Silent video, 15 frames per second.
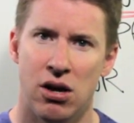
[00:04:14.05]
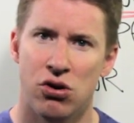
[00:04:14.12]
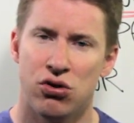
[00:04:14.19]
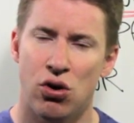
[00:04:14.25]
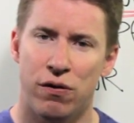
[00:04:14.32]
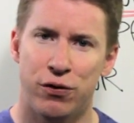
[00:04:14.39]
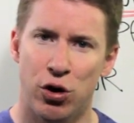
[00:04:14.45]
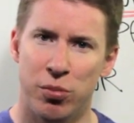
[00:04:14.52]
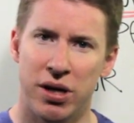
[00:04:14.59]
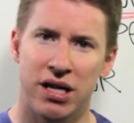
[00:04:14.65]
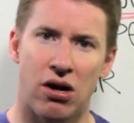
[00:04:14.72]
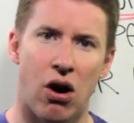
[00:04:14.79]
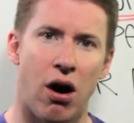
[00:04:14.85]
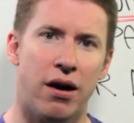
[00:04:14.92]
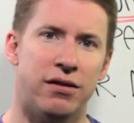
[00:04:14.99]
So if you're
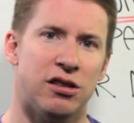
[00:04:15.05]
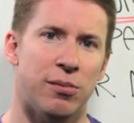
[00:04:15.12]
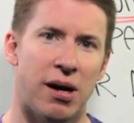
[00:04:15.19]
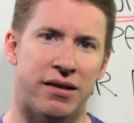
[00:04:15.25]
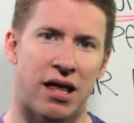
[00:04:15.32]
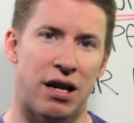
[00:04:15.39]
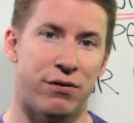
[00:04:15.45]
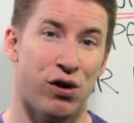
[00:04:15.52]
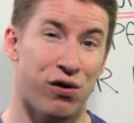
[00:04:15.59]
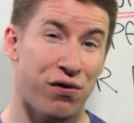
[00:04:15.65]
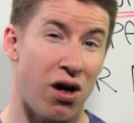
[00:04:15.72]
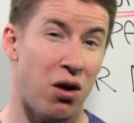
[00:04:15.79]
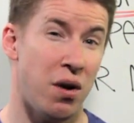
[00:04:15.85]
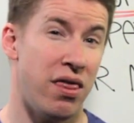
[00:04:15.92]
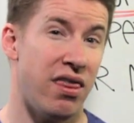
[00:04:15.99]
being honest about that, if you're
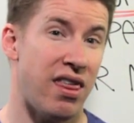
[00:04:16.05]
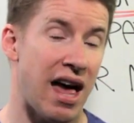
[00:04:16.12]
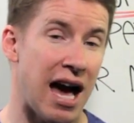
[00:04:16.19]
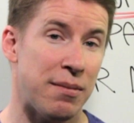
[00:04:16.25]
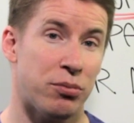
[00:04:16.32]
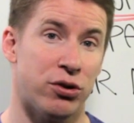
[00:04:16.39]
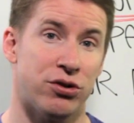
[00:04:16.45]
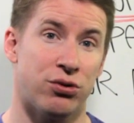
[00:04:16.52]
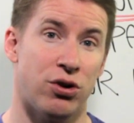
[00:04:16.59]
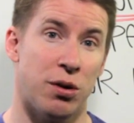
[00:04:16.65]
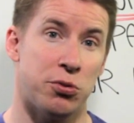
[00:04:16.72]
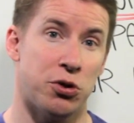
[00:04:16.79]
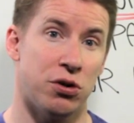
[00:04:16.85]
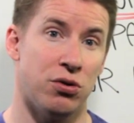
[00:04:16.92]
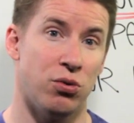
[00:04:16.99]
following that
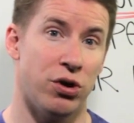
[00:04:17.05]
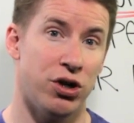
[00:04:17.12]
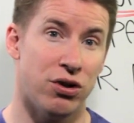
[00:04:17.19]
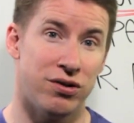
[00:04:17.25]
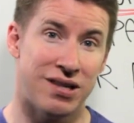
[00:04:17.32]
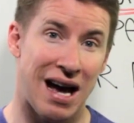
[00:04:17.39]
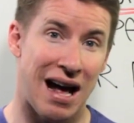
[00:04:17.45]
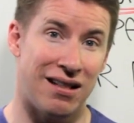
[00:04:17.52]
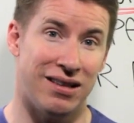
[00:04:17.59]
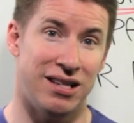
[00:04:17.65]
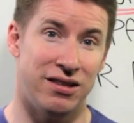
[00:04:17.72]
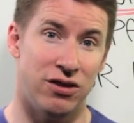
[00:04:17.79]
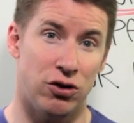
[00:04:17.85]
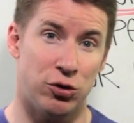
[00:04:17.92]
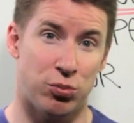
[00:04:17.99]
prescription, where you're dialing
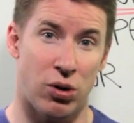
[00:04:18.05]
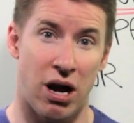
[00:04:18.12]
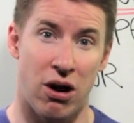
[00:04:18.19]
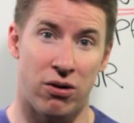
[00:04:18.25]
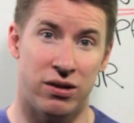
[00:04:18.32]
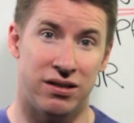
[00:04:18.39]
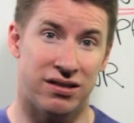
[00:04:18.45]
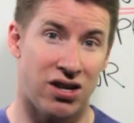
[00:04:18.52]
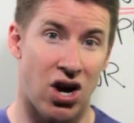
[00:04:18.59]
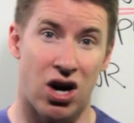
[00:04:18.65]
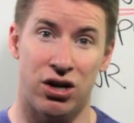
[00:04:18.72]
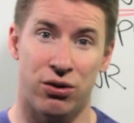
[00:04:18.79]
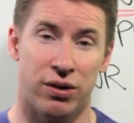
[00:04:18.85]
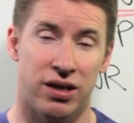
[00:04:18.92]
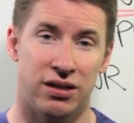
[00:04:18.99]
in those priorities
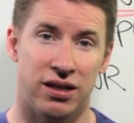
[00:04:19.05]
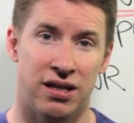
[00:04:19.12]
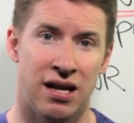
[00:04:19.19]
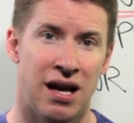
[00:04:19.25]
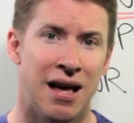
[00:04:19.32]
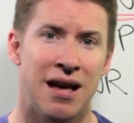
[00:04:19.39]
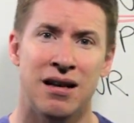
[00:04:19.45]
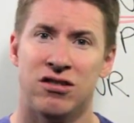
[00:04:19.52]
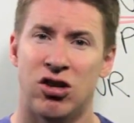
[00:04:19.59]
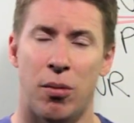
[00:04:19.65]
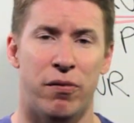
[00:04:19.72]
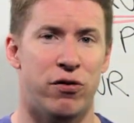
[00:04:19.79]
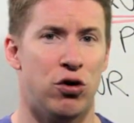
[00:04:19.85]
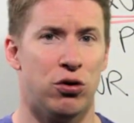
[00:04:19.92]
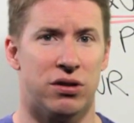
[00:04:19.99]
concretely, some
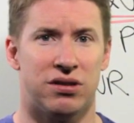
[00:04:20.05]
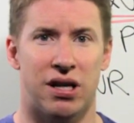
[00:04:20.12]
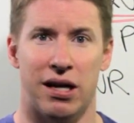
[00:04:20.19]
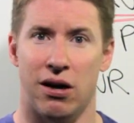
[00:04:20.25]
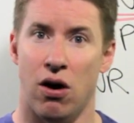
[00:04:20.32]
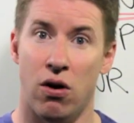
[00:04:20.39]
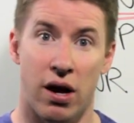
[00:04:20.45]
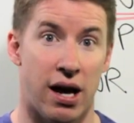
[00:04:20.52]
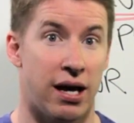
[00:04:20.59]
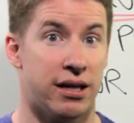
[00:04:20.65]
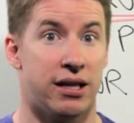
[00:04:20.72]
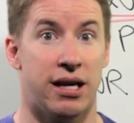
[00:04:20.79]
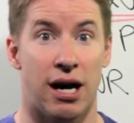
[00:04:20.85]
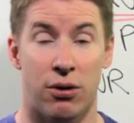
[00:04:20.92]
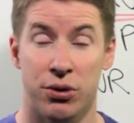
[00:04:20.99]
of you will say, oh
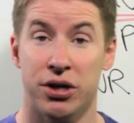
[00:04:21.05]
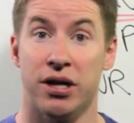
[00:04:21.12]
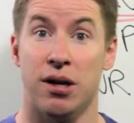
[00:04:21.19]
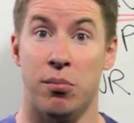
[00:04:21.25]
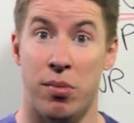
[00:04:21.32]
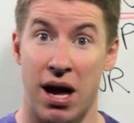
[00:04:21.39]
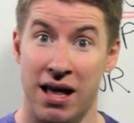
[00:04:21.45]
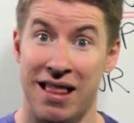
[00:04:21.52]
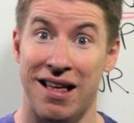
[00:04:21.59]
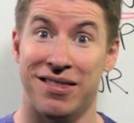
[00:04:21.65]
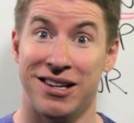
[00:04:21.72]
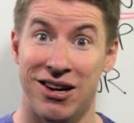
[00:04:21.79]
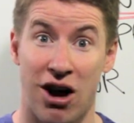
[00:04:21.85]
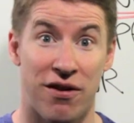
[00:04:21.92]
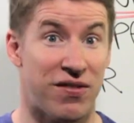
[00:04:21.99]
heck, yeah, we're going to pay that
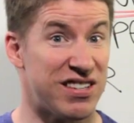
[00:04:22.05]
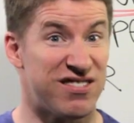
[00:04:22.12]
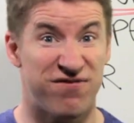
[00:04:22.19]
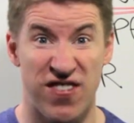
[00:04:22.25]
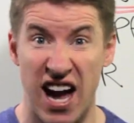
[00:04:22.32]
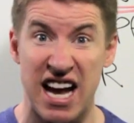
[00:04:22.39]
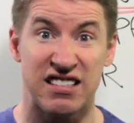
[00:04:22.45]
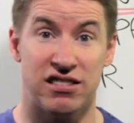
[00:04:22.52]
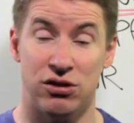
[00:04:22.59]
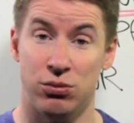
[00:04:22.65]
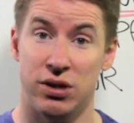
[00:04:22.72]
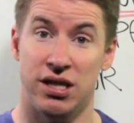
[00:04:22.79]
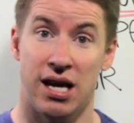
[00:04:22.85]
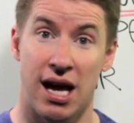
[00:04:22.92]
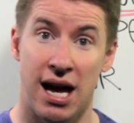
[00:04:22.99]
thing off as fast as
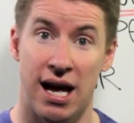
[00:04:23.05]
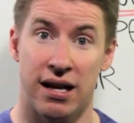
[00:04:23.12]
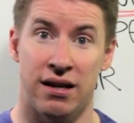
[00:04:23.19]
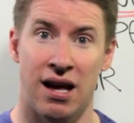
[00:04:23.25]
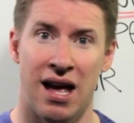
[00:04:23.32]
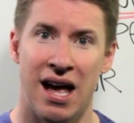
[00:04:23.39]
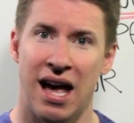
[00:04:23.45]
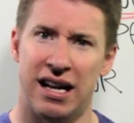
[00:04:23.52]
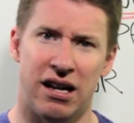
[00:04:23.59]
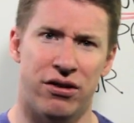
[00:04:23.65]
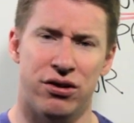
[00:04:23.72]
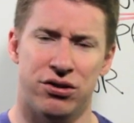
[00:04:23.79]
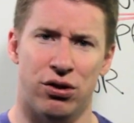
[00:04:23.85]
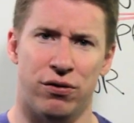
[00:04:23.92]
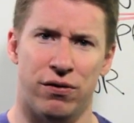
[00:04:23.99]
we can. And
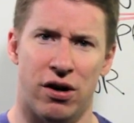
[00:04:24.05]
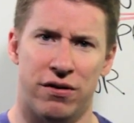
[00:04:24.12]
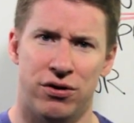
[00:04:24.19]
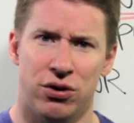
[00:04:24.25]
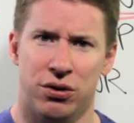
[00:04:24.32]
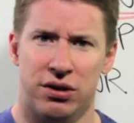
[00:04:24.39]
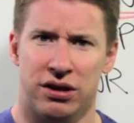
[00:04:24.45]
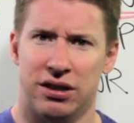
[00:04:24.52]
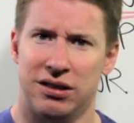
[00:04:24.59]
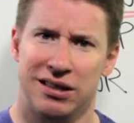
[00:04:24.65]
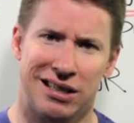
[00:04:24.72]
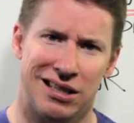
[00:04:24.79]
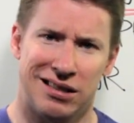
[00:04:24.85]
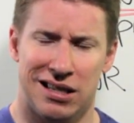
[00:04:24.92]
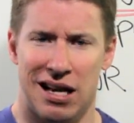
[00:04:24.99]
others of you will
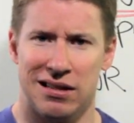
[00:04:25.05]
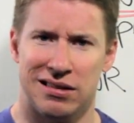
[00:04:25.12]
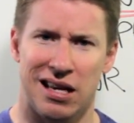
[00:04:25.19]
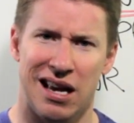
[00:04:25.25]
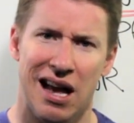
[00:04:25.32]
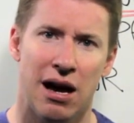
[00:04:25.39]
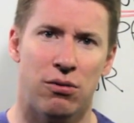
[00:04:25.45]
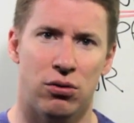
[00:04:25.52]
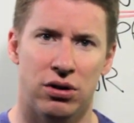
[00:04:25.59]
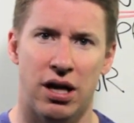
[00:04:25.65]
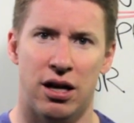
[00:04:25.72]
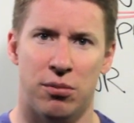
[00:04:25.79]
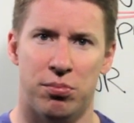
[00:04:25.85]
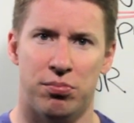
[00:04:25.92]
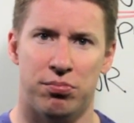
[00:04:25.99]
just kind of say, ah, we'll
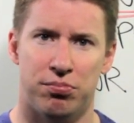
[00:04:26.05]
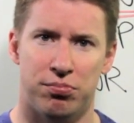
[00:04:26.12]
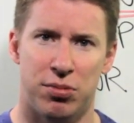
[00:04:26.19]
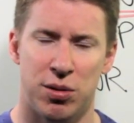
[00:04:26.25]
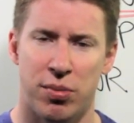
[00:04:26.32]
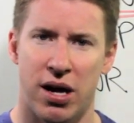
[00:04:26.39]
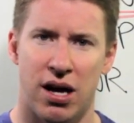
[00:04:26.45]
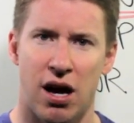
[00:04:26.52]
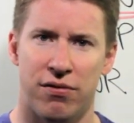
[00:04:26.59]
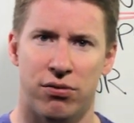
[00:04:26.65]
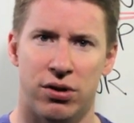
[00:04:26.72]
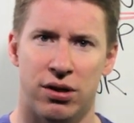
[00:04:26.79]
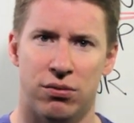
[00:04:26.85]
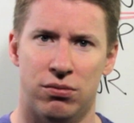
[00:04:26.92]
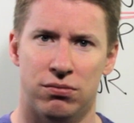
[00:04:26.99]
let it be paid off
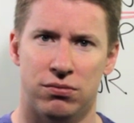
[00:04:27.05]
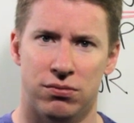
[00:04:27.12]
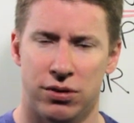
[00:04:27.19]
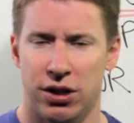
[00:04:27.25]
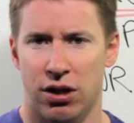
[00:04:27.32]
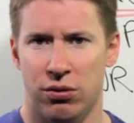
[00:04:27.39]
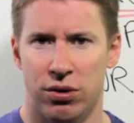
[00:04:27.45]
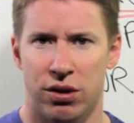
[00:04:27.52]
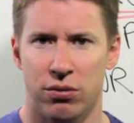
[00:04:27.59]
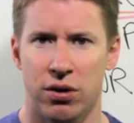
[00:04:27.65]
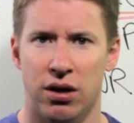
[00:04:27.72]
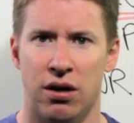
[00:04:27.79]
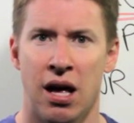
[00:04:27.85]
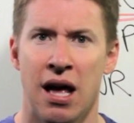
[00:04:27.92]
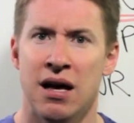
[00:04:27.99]
when it, you know, when it
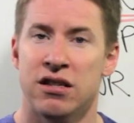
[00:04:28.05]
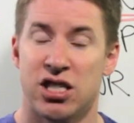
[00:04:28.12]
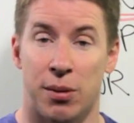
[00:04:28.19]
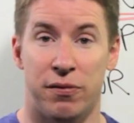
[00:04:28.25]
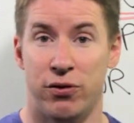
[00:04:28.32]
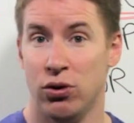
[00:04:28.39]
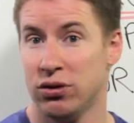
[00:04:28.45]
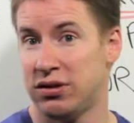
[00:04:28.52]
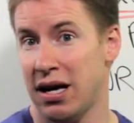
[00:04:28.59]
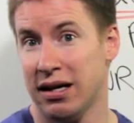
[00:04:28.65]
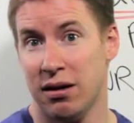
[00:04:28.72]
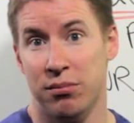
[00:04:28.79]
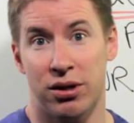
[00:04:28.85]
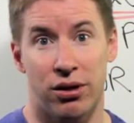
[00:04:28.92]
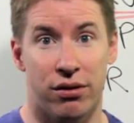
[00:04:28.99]
will. Some of you will
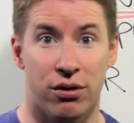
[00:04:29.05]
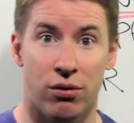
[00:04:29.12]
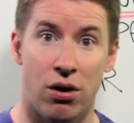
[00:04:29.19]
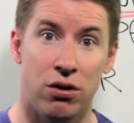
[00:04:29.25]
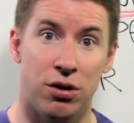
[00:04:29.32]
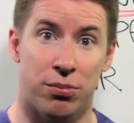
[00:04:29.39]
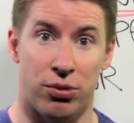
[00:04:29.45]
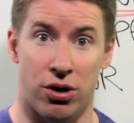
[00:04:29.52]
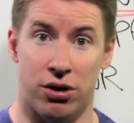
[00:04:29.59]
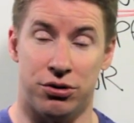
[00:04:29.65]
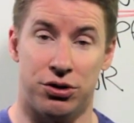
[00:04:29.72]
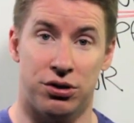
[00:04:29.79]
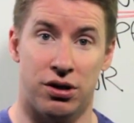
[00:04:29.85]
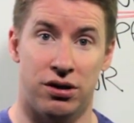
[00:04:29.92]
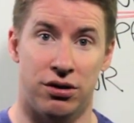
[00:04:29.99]
take a middle of the road
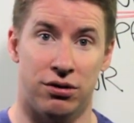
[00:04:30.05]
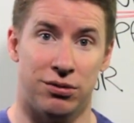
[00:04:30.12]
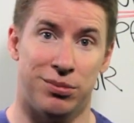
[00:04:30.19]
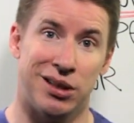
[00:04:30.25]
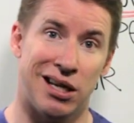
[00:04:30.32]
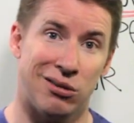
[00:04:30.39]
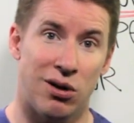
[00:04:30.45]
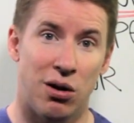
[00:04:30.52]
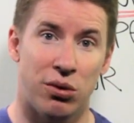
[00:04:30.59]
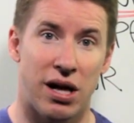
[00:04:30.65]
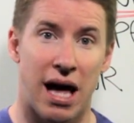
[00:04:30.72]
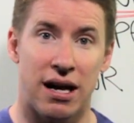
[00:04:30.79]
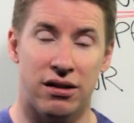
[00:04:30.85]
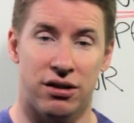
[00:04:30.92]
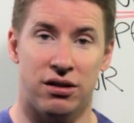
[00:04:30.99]
approach and you'll be like, well, we'll
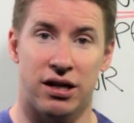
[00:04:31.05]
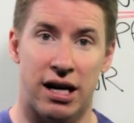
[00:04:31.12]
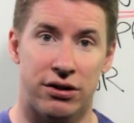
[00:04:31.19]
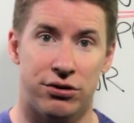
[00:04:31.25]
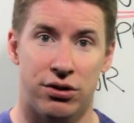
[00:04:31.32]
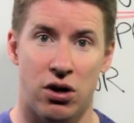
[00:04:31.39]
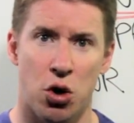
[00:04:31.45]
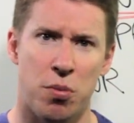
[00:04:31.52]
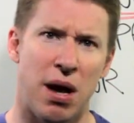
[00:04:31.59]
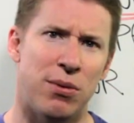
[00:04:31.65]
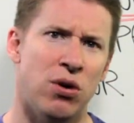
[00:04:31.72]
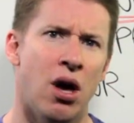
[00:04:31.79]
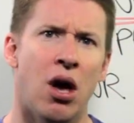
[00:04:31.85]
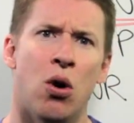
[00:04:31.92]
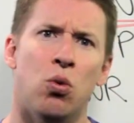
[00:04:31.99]
add a little extra or
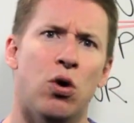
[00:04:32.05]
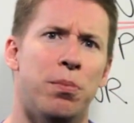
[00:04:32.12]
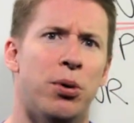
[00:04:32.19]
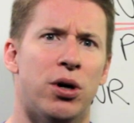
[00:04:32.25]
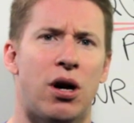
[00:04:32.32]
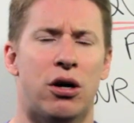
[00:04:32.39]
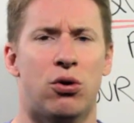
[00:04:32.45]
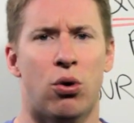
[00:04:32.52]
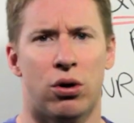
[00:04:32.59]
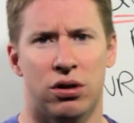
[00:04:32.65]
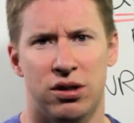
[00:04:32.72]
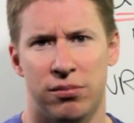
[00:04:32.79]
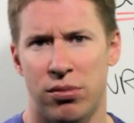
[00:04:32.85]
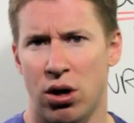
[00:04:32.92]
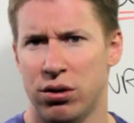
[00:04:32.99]
maybe we'll put our
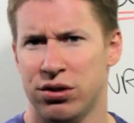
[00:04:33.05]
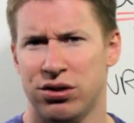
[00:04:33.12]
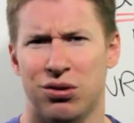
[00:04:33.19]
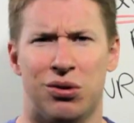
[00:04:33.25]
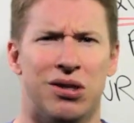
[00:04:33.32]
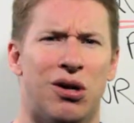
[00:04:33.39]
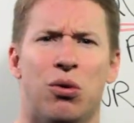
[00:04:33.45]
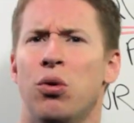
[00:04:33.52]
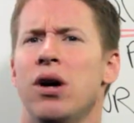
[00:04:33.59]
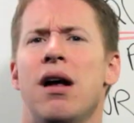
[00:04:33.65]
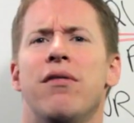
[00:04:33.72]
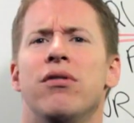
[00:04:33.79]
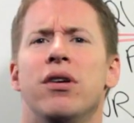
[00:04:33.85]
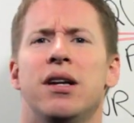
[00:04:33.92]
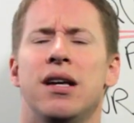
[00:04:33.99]
quarterly bonus toward it or
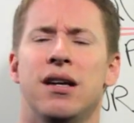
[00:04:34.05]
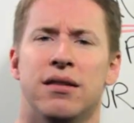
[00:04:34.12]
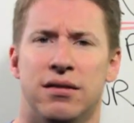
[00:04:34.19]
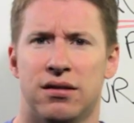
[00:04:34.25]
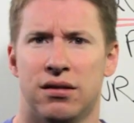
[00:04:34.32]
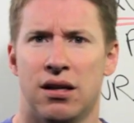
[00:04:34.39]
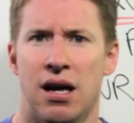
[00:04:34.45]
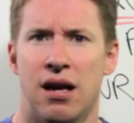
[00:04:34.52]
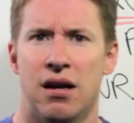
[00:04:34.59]
whatever it is.